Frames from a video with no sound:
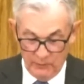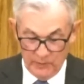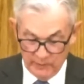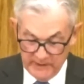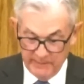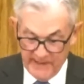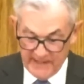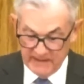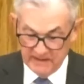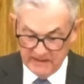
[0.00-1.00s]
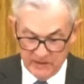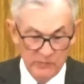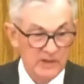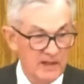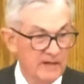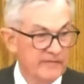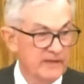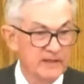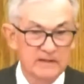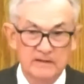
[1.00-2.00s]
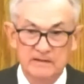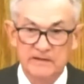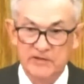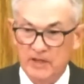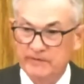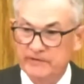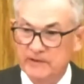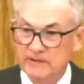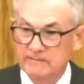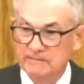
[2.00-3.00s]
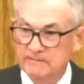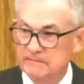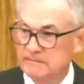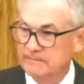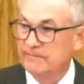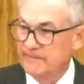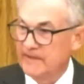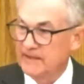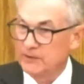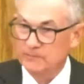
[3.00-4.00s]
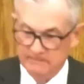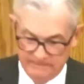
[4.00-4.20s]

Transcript: We will keep at it until we're confident the job is done. Thank you.